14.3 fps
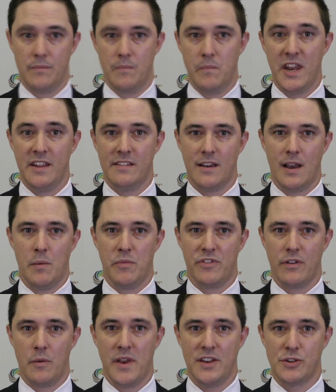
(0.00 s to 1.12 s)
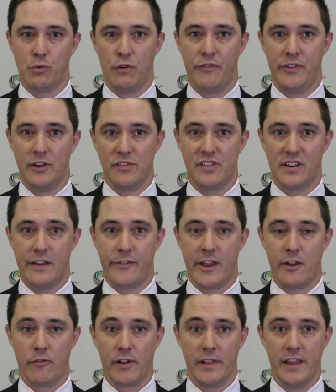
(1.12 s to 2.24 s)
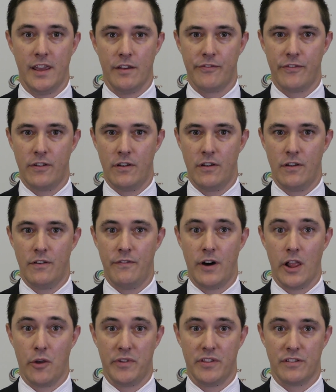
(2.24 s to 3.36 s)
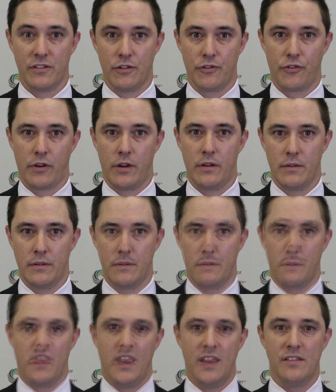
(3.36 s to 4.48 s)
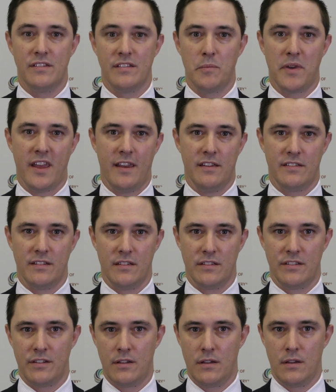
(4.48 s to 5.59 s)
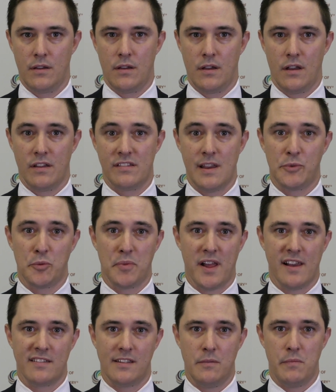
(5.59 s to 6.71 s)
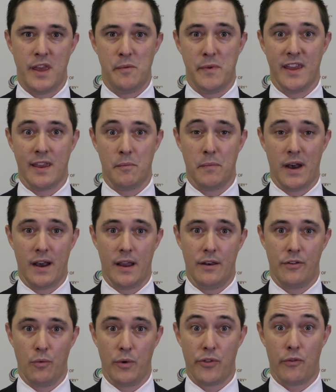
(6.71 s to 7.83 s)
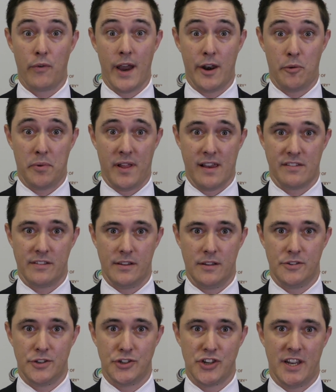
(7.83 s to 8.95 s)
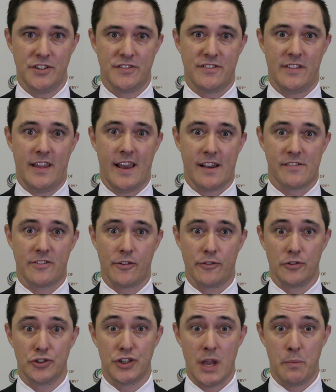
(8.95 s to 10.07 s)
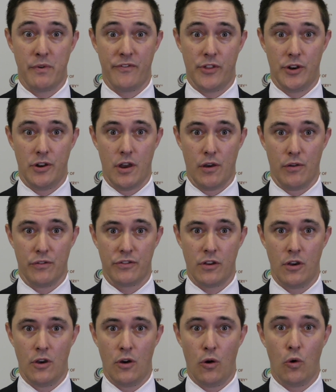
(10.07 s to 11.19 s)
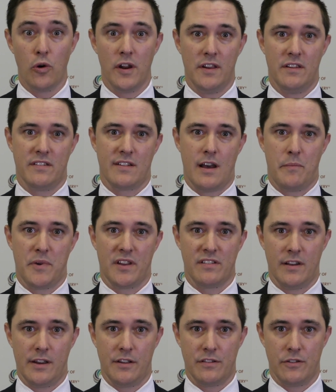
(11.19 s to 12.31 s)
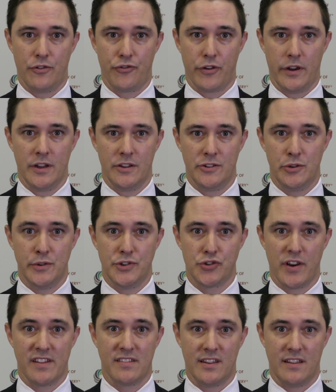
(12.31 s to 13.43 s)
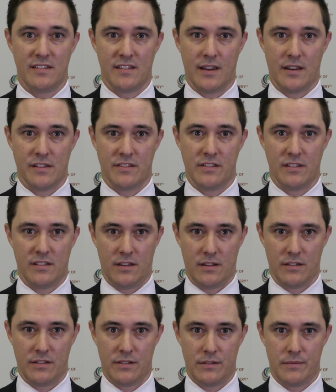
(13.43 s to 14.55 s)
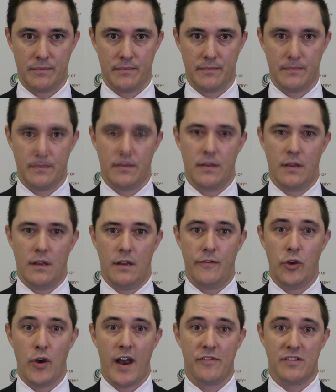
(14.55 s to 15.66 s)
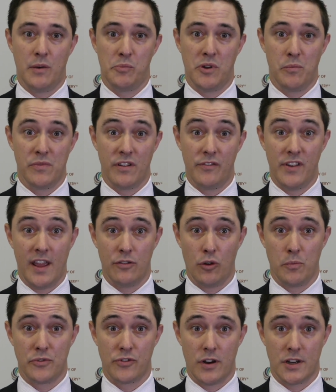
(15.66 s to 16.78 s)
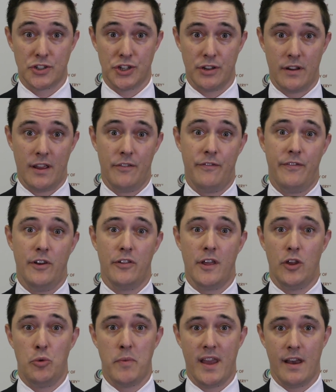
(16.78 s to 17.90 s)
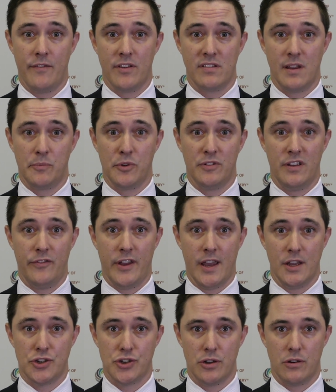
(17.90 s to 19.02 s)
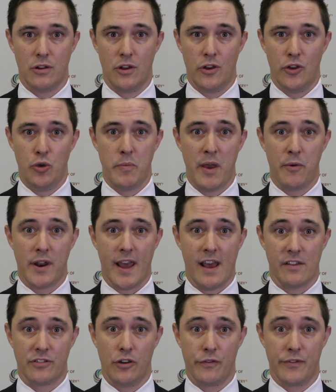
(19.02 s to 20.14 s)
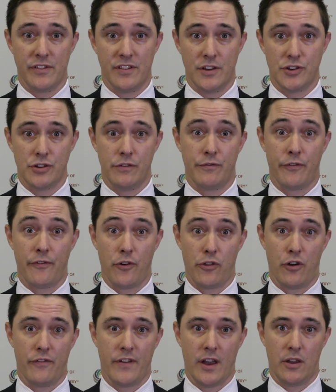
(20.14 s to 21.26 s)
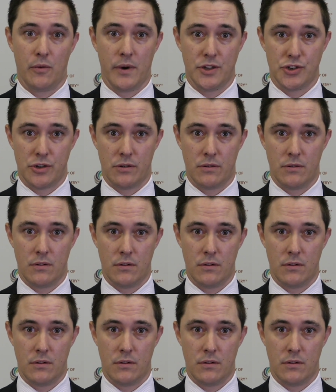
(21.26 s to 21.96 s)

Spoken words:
Many times, a patient will feel significant relief following the surgery. In some cases, a septoplasty may be combined with a rhinoplasty to change the external shape of the nose or endoscopic sinus surgery to address any sinus disease. If you have symptoms of nasal obstruction and feel that you may have a septal deviation, you may want to ask your physician for further evaluation.